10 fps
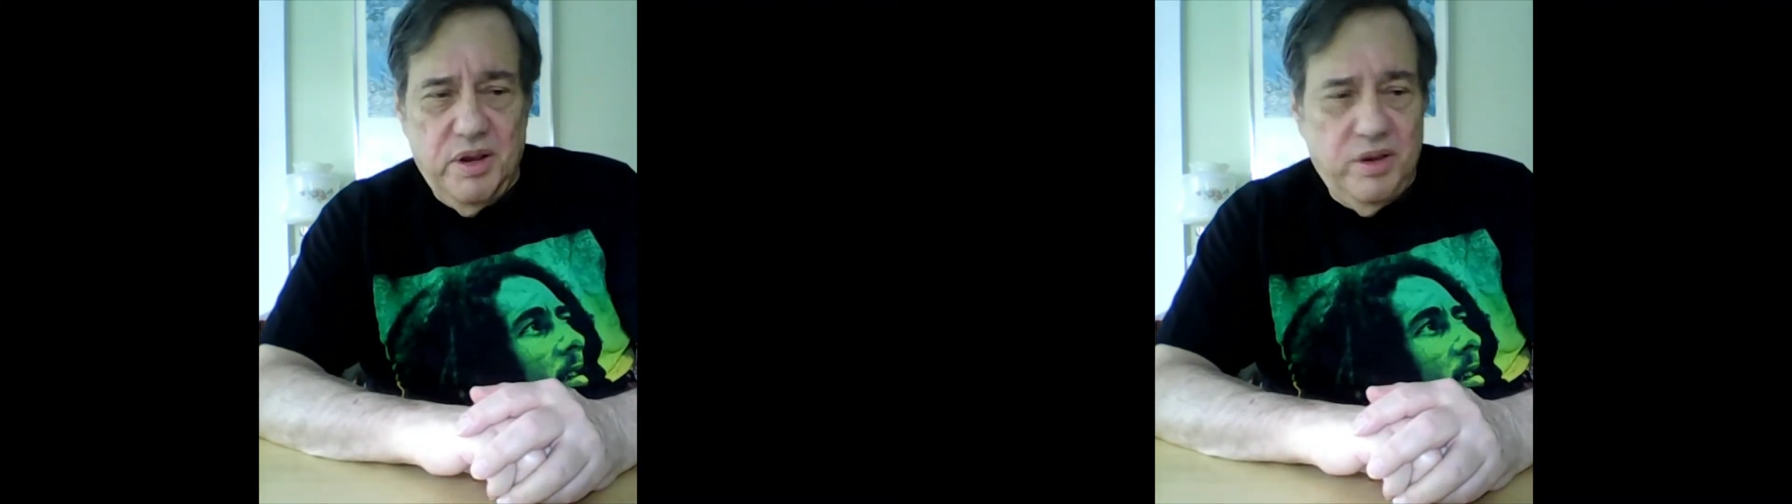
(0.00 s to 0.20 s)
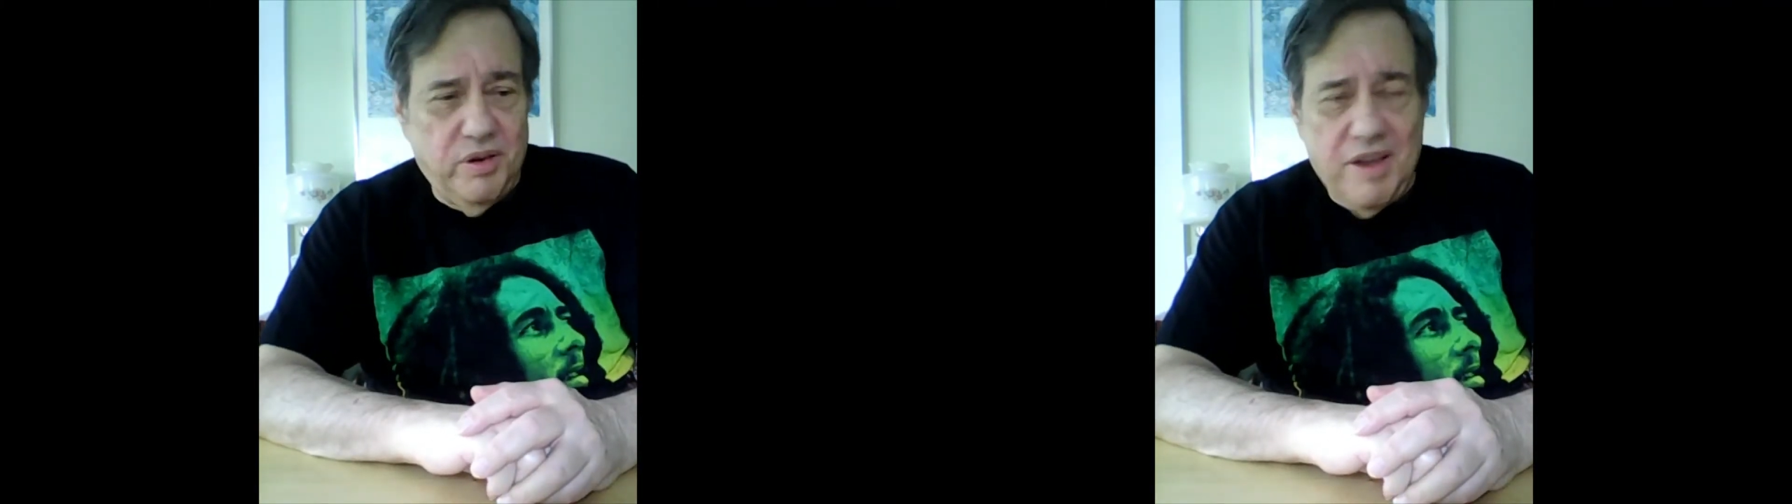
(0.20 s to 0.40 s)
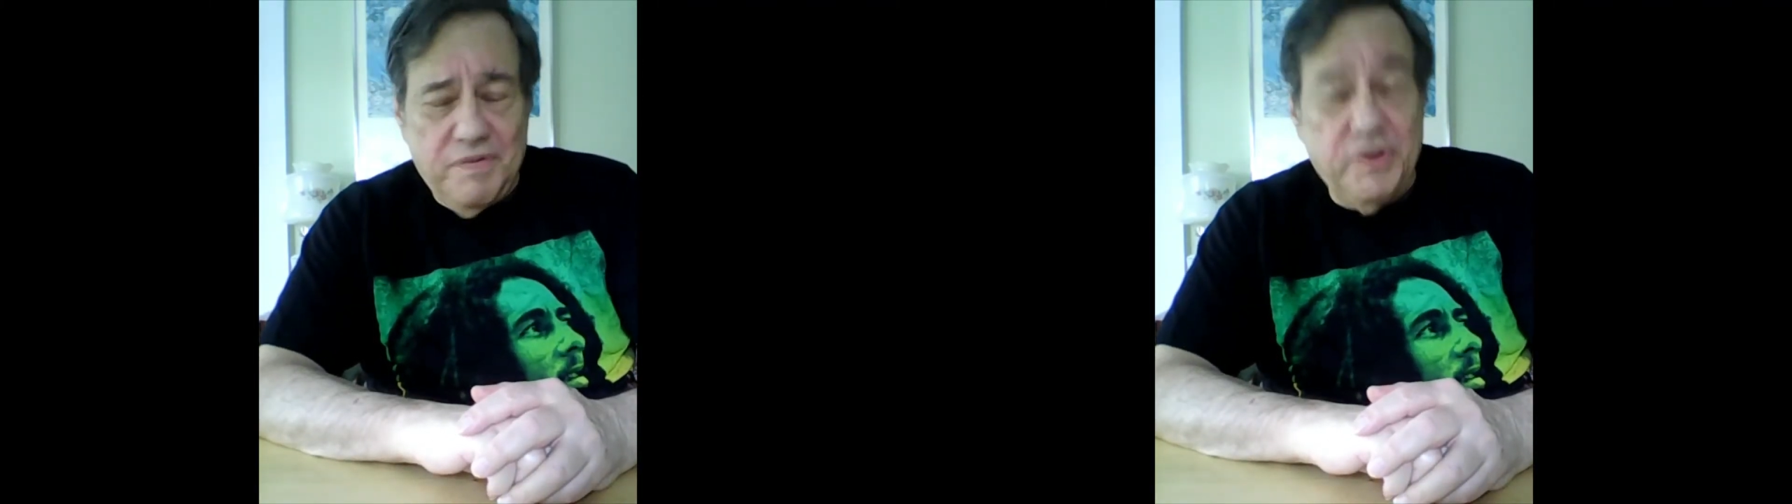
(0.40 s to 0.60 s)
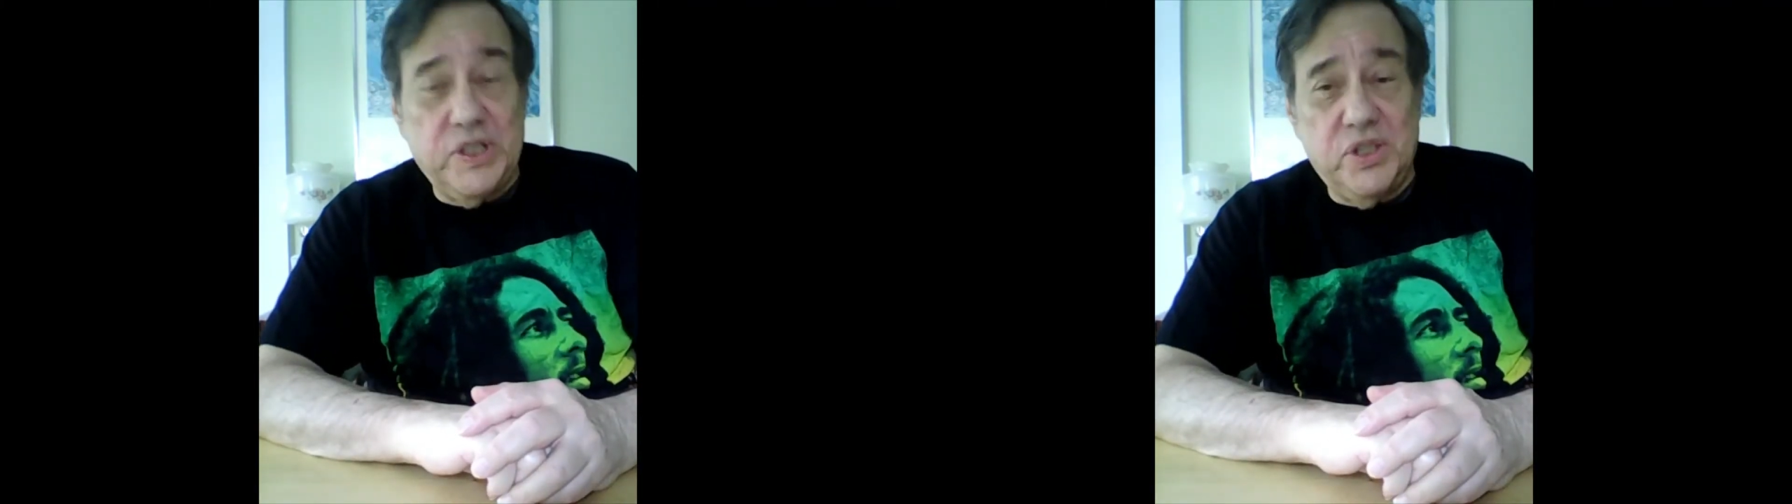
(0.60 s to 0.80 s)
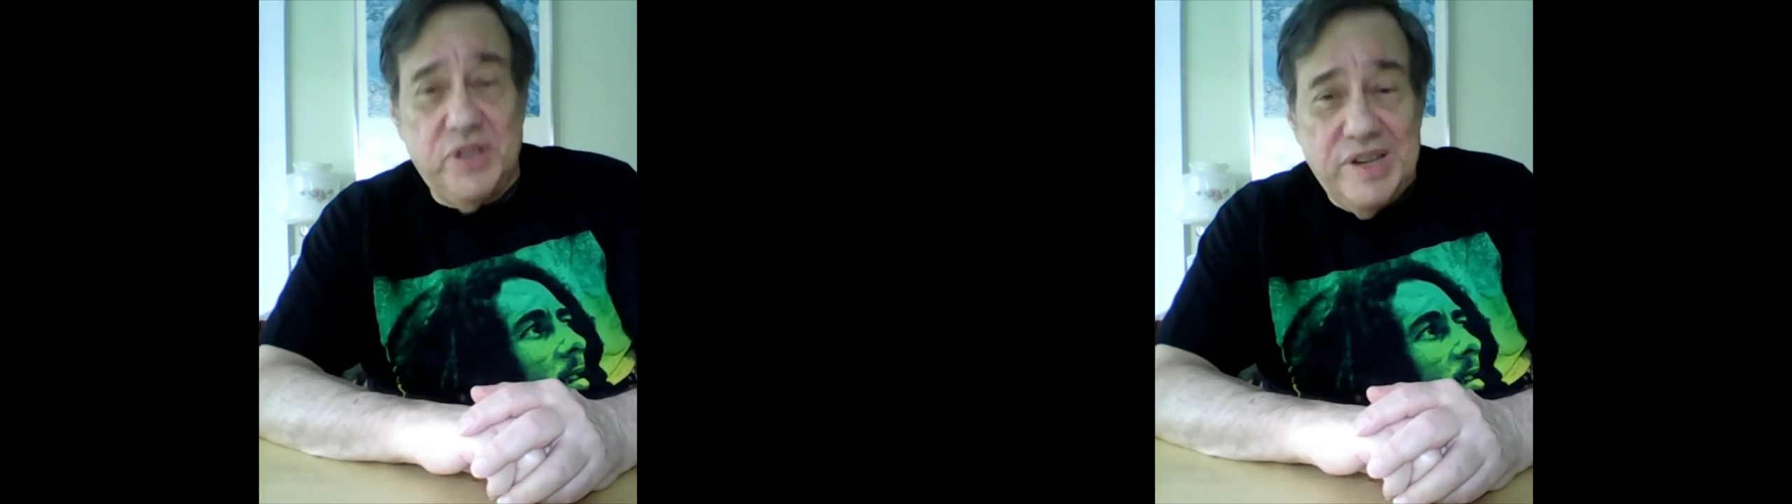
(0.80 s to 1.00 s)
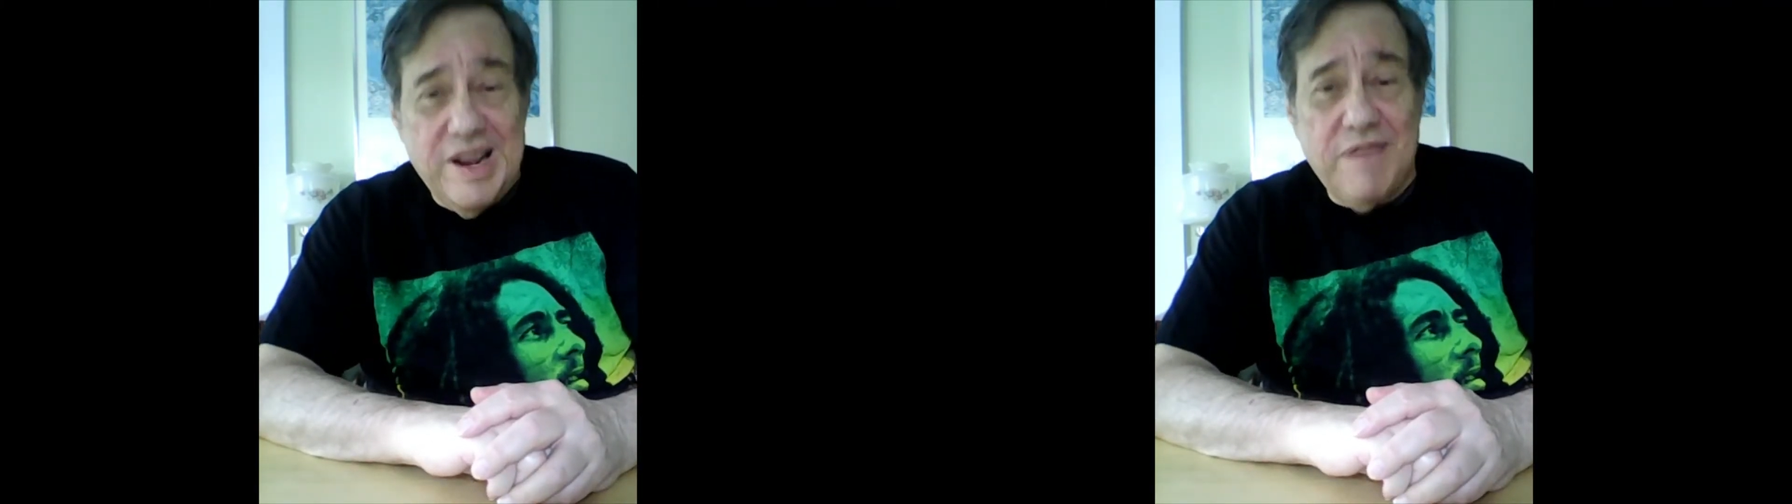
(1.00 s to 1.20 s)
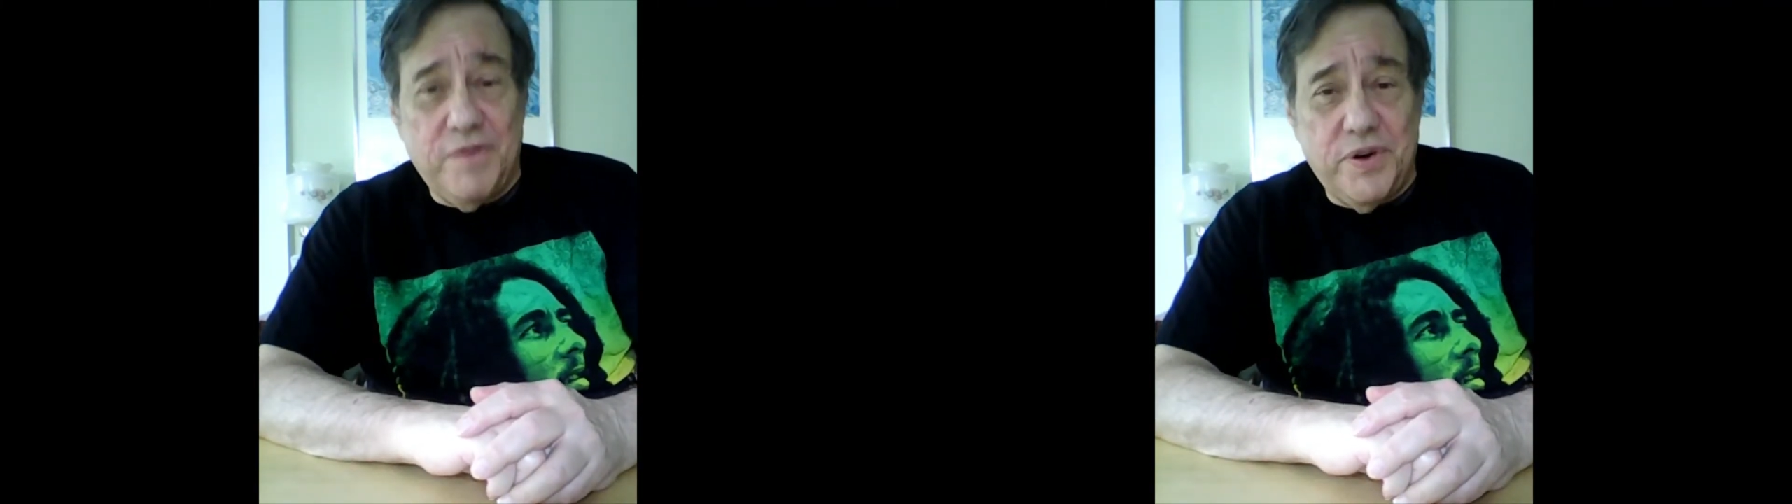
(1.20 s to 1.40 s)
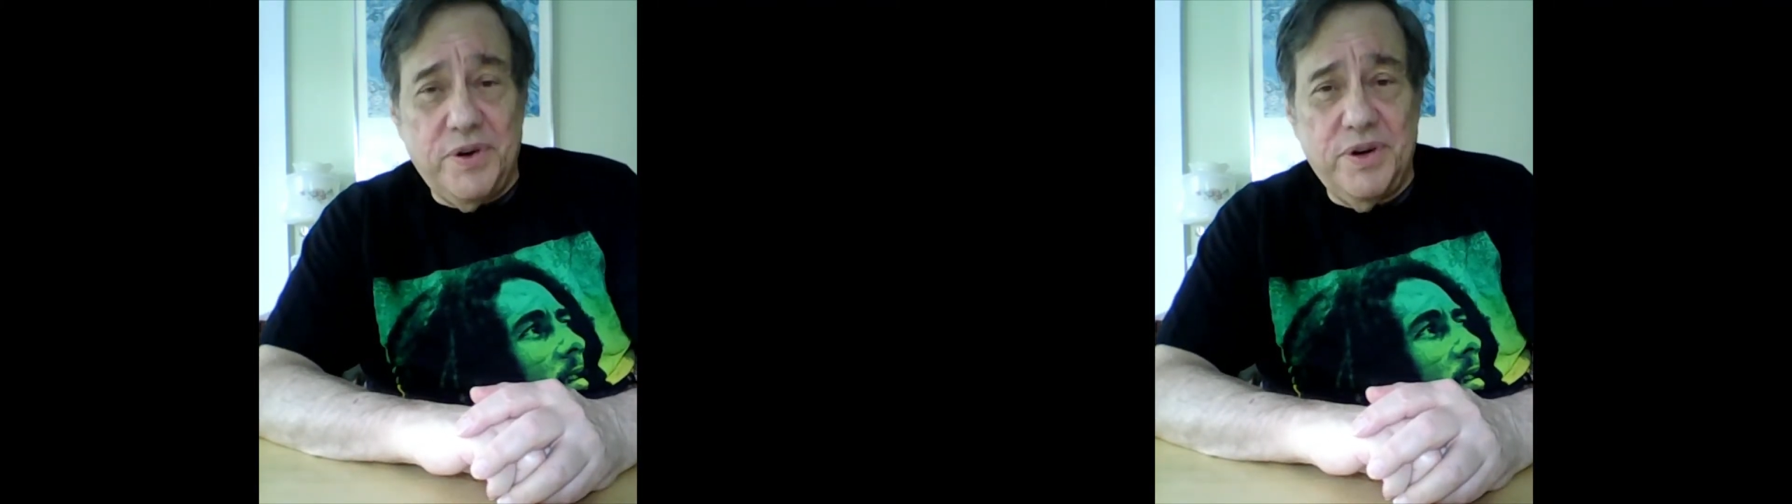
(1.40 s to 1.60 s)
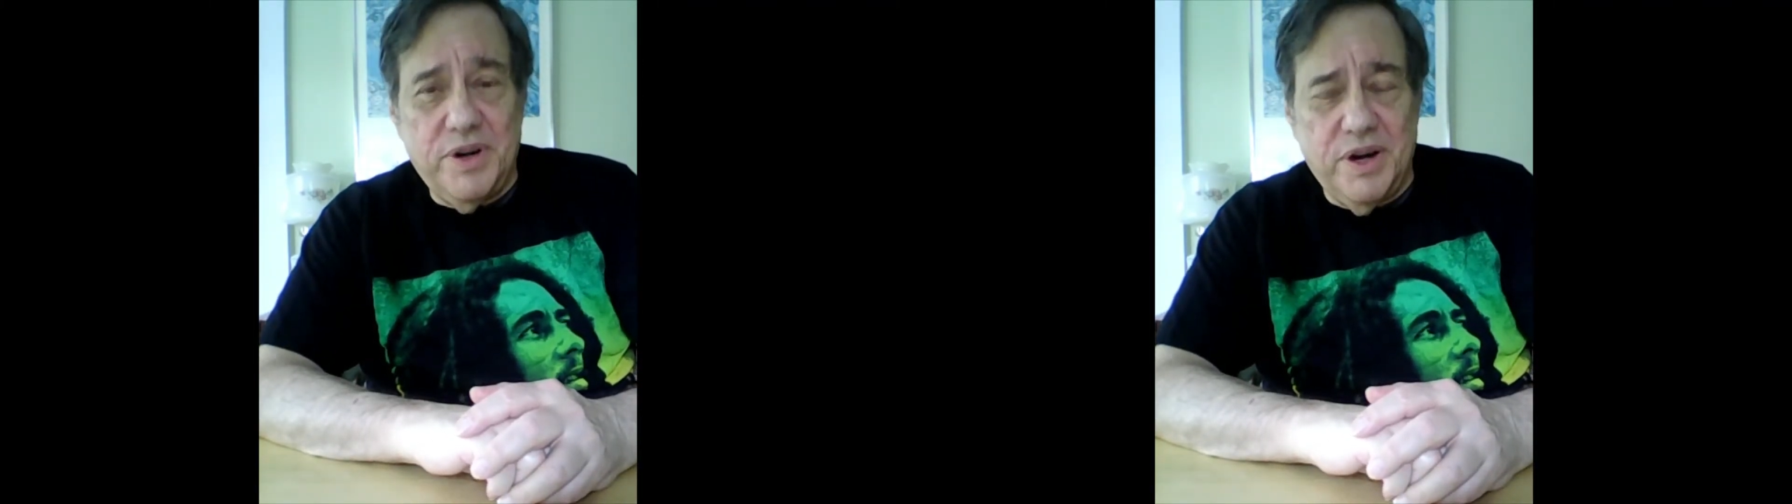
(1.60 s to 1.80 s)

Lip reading: The left has never,